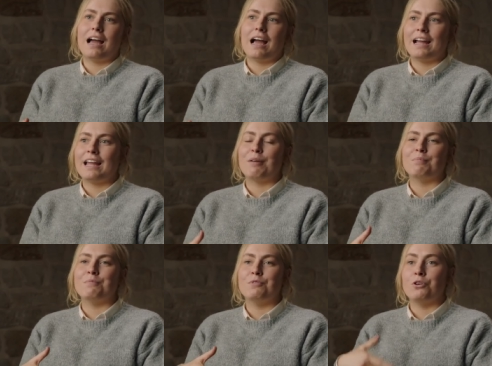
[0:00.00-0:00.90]
I
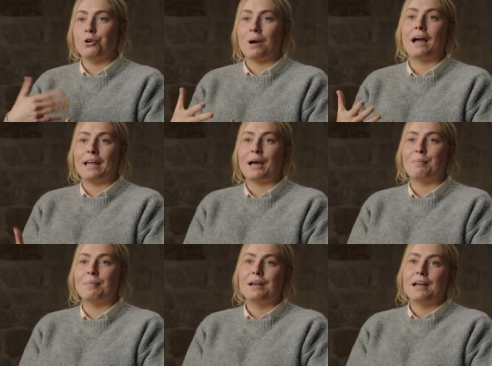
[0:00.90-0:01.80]
am who I
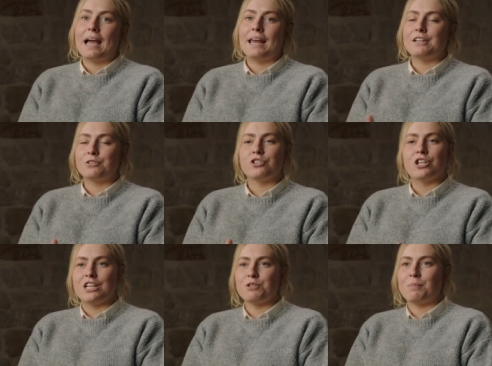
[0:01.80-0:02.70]
am and I don't
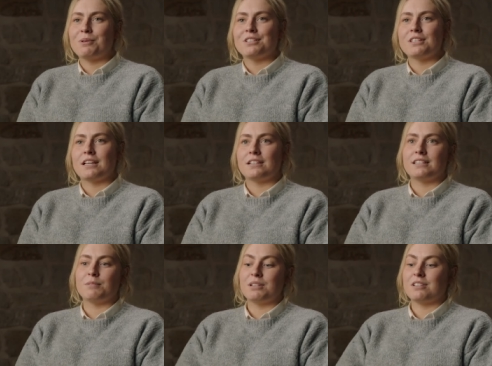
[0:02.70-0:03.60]
change my
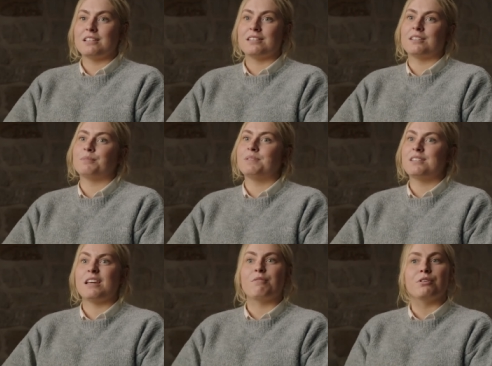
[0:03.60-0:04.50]
personality because it's a
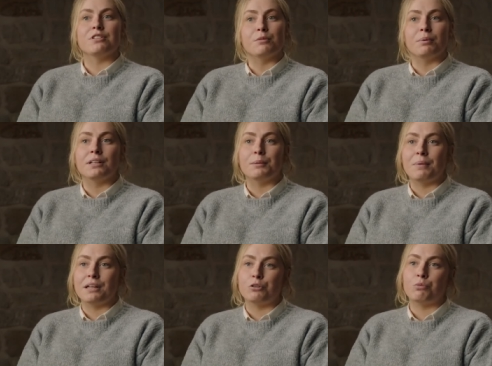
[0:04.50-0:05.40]
stereotypically
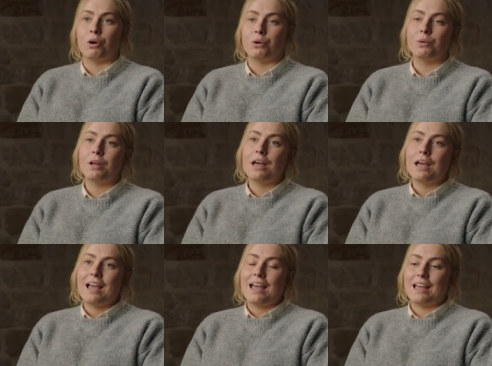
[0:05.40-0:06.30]
male role.
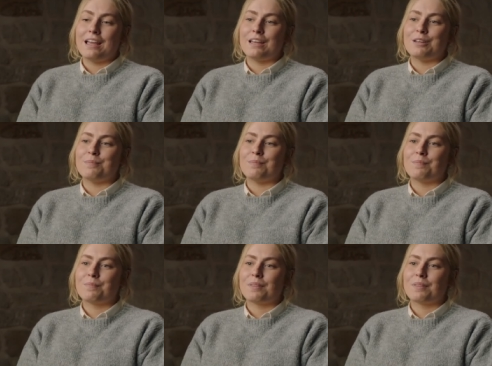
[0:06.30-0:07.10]
Um,